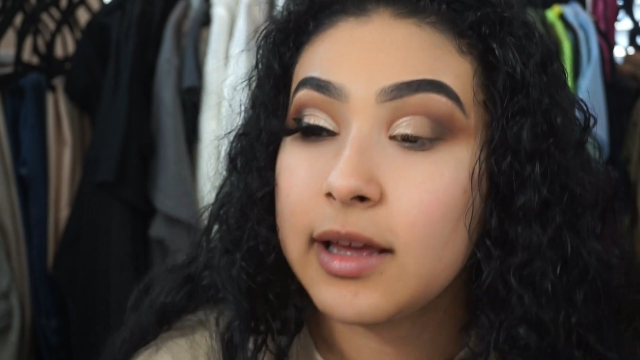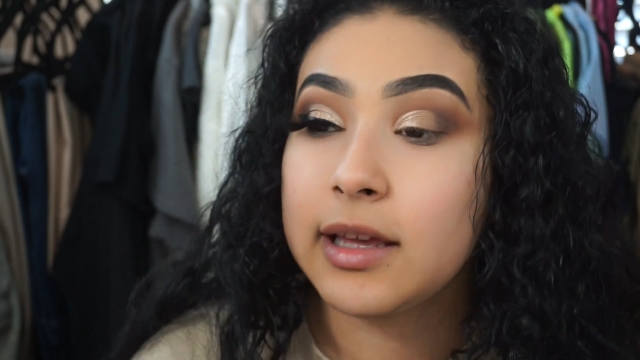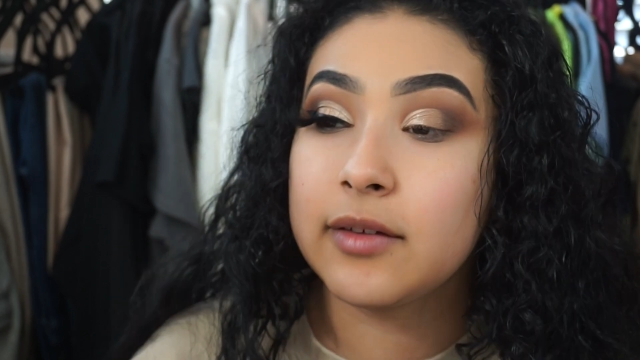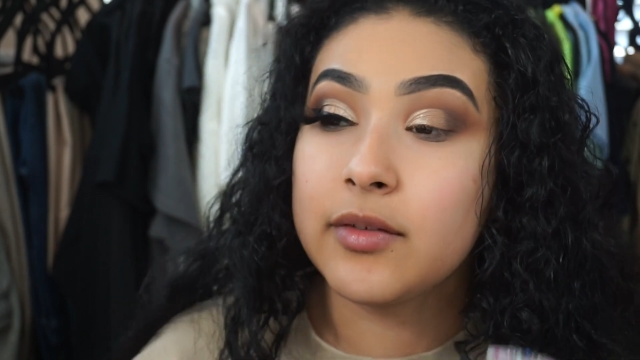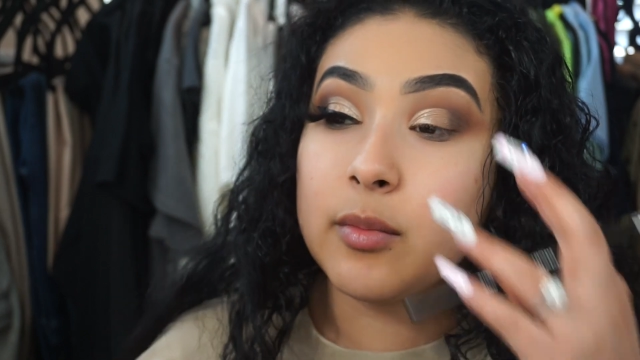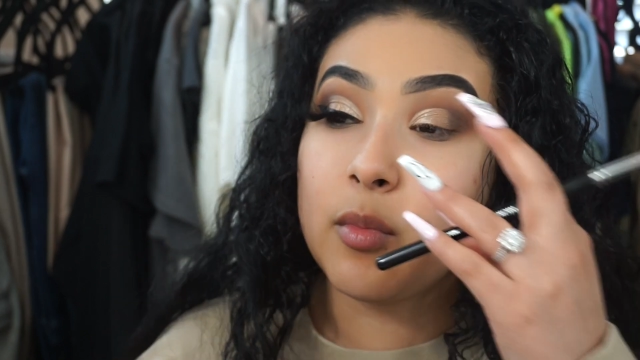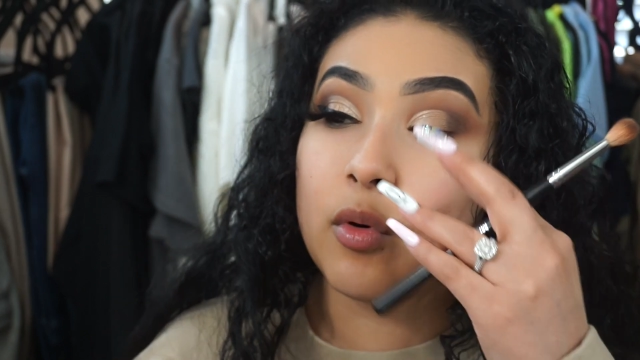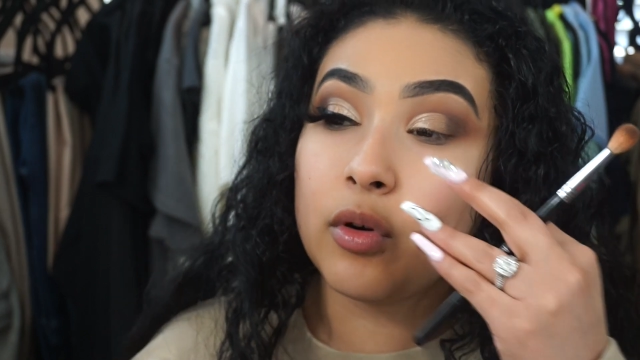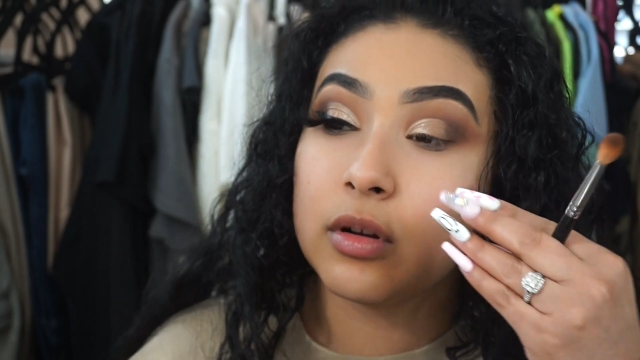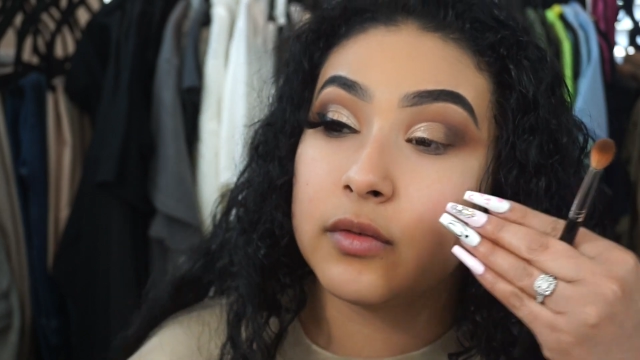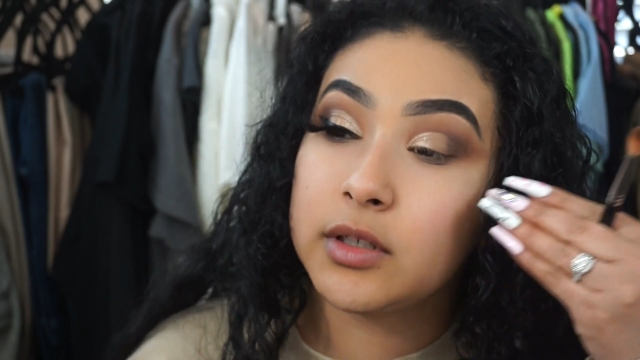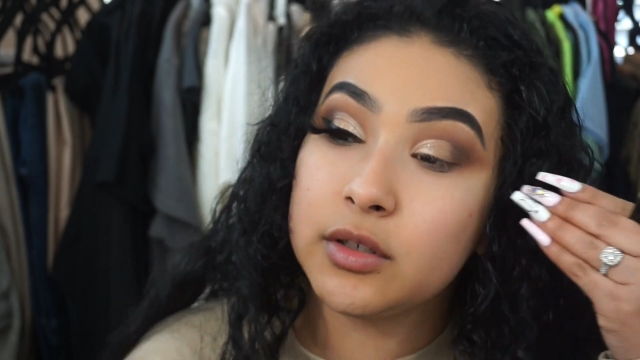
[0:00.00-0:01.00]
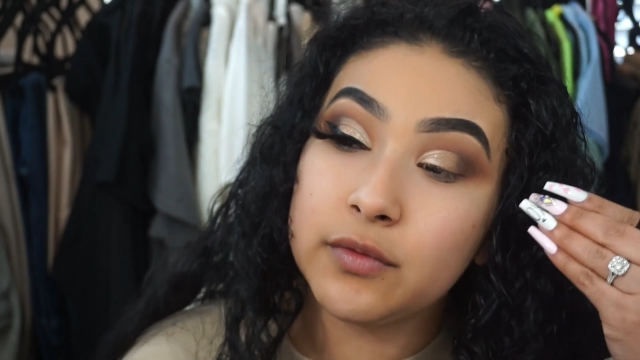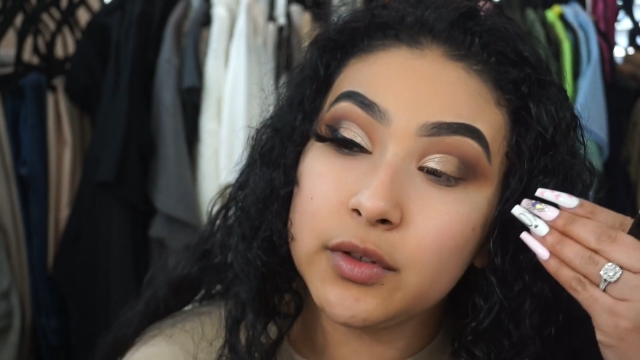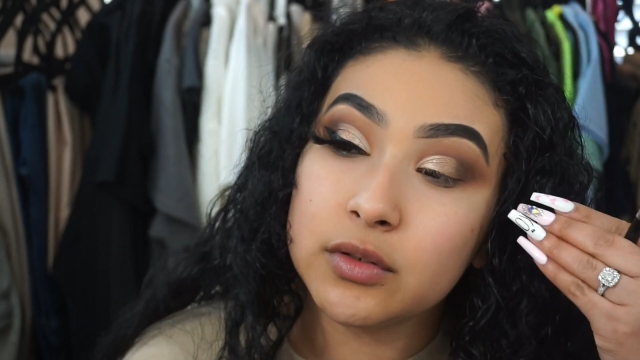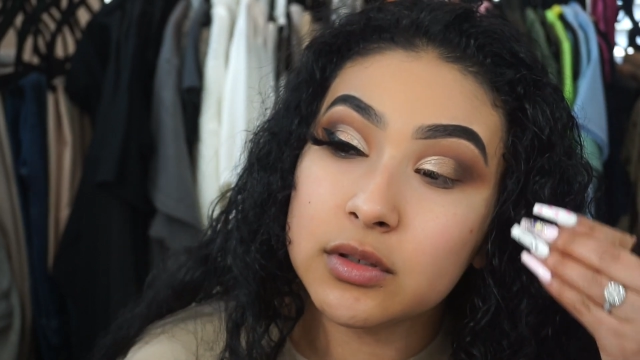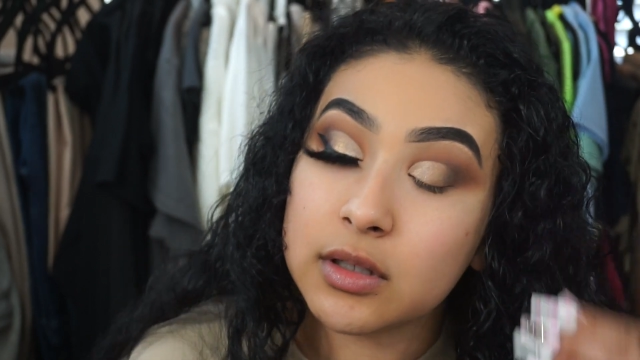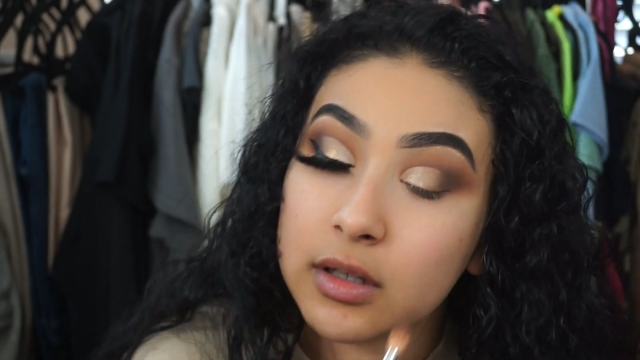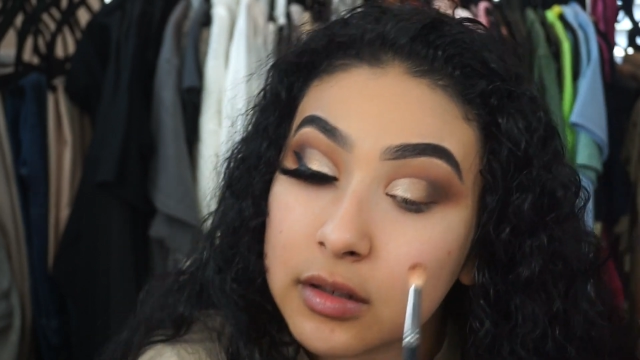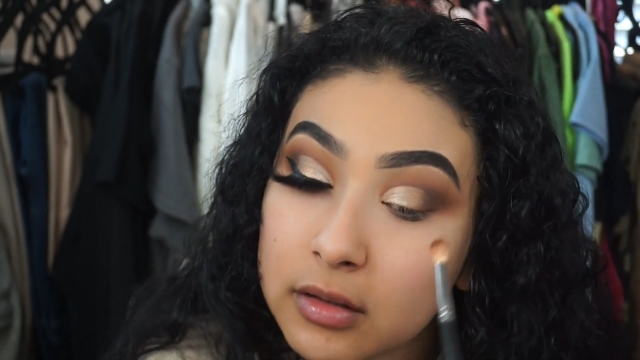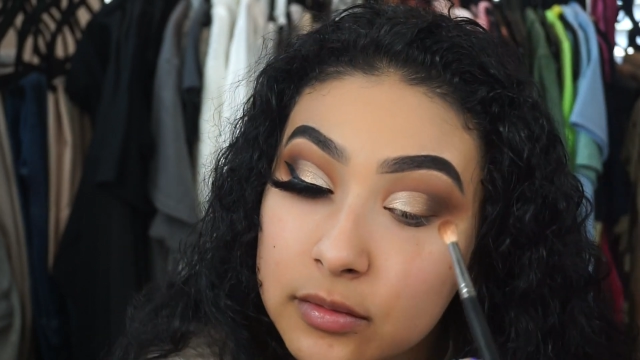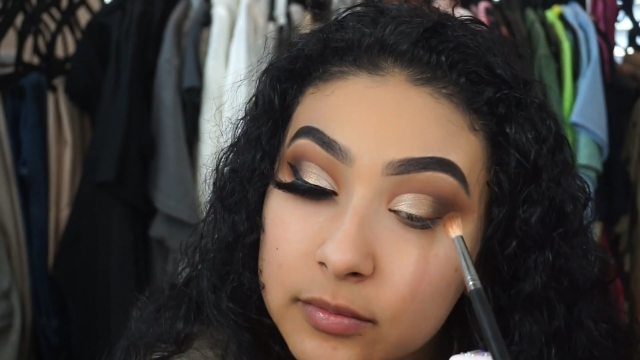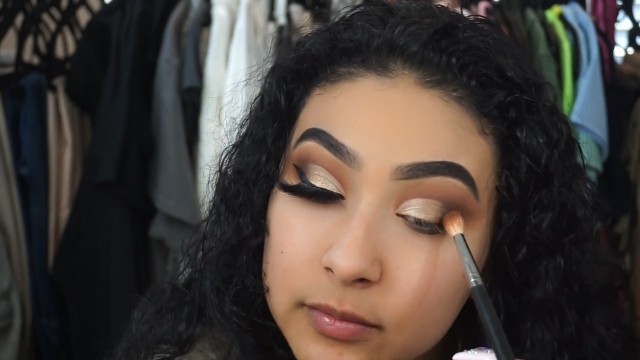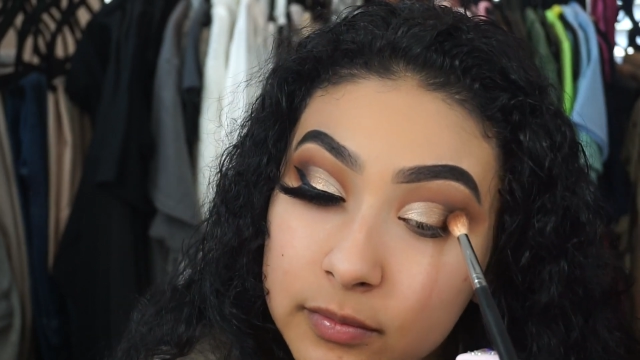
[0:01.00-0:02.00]
and give it more of a diffused
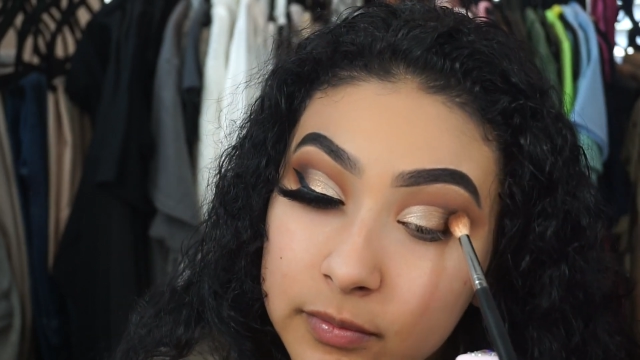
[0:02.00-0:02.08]
look.